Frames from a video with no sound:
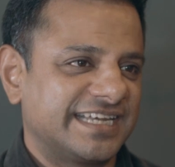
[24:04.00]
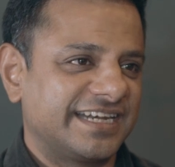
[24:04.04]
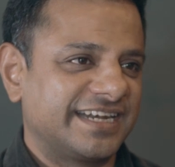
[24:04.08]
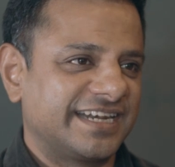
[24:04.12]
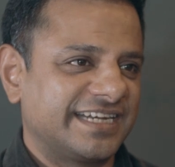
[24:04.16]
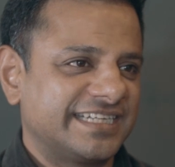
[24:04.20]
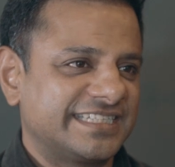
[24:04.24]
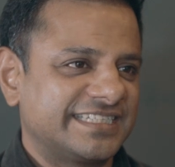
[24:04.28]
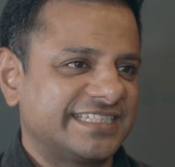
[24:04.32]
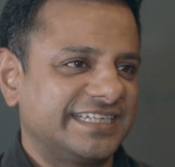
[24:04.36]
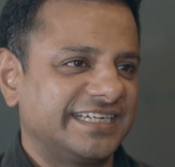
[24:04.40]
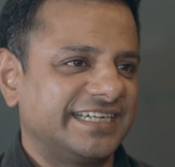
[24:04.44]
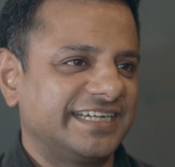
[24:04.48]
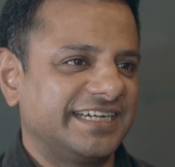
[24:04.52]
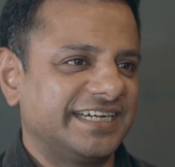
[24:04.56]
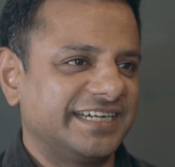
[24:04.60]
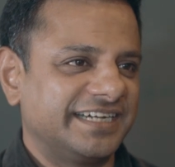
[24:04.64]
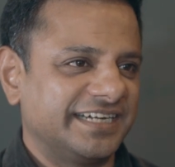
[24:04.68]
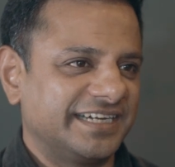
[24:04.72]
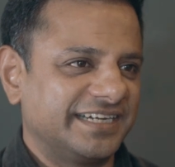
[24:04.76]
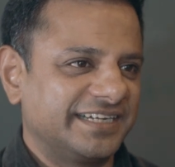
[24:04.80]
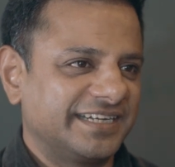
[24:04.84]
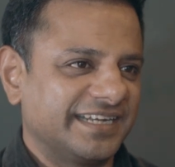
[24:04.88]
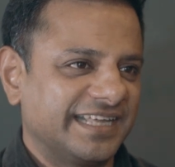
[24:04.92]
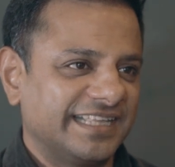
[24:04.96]
generation did
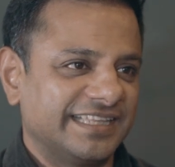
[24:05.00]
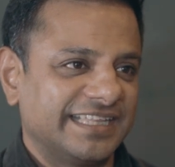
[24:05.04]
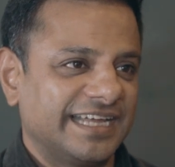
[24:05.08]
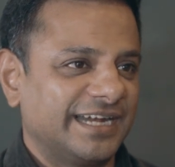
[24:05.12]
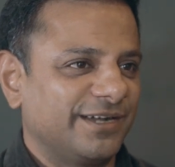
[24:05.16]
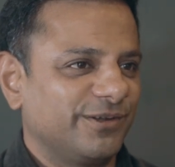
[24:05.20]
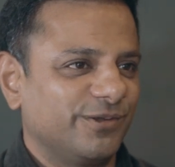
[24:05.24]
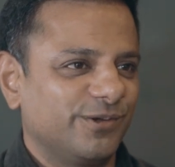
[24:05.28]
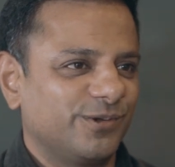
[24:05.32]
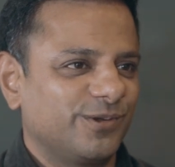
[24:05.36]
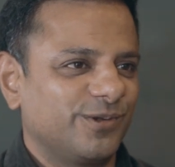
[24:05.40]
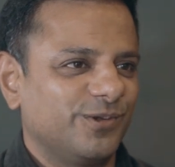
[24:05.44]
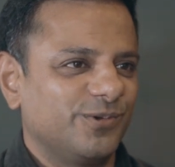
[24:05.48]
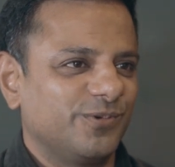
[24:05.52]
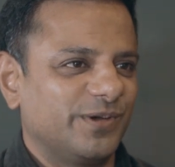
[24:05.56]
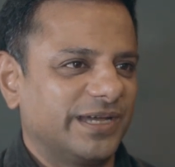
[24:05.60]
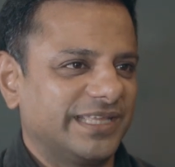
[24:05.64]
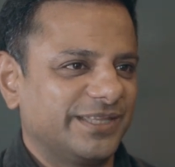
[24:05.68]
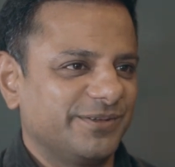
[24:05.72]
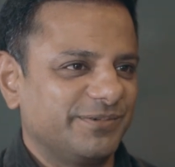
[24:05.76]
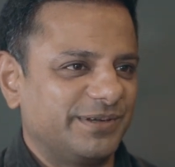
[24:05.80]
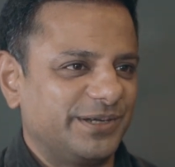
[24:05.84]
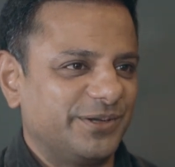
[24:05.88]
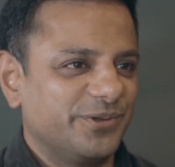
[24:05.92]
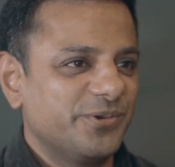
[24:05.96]
it and they had no clue why
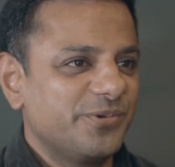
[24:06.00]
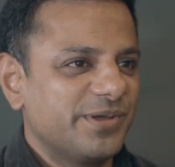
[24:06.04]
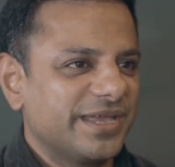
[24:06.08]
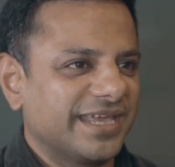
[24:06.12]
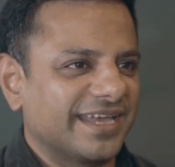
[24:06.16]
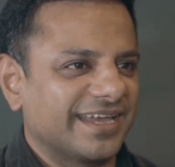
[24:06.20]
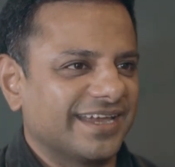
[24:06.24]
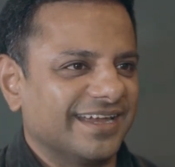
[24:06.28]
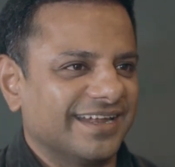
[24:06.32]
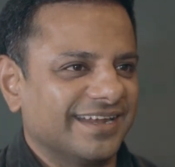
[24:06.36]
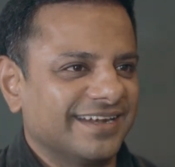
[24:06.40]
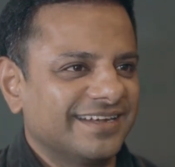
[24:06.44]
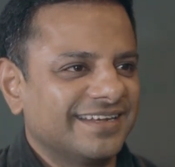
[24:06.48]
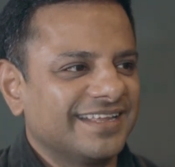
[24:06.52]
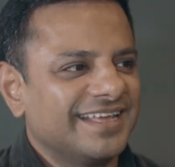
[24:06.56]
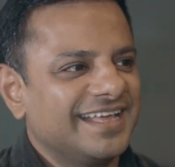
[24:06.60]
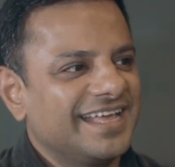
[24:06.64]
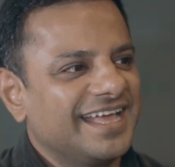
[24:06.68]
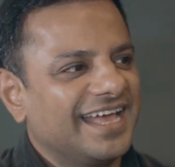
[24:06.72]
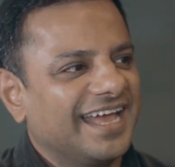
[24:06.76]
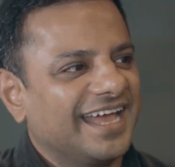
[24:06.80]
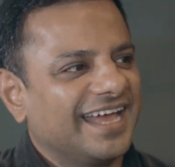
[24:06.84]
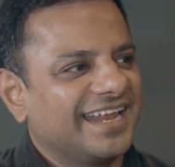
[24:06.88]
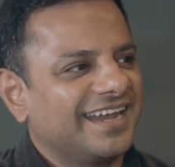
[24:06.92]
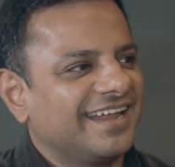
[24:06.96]
they were doing it.
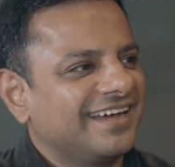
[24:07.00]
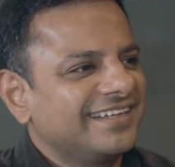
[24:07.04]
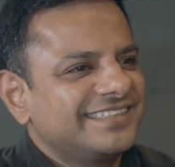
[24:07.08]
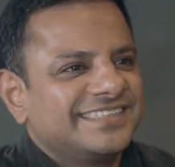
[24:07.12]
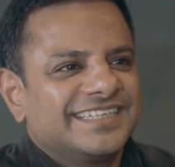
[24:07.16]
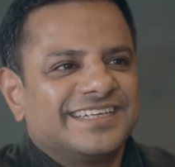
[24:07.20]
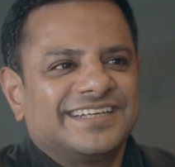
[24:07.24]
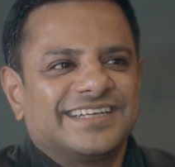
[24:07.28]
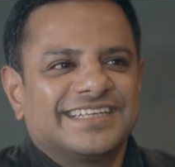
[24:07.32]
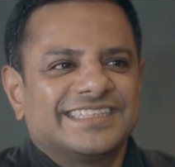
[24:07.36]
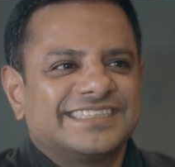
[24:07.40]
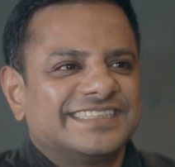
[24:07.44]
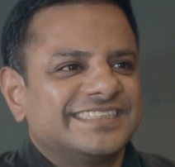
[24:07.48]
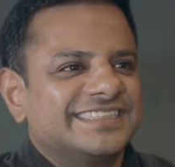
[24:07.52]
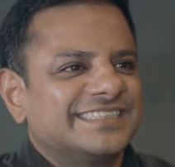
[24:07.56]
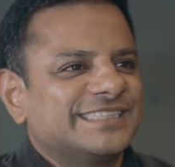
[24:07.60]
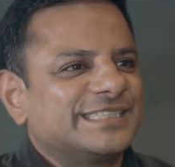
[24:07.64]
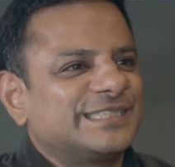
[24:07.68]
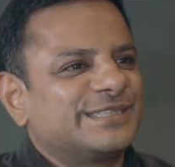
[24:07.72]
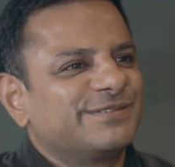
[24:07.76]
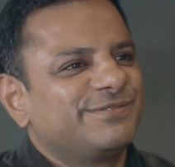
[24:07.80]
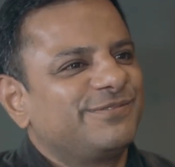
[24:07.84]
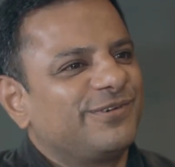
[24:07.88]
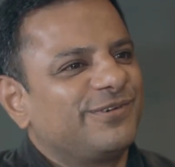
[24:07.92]
And our generation just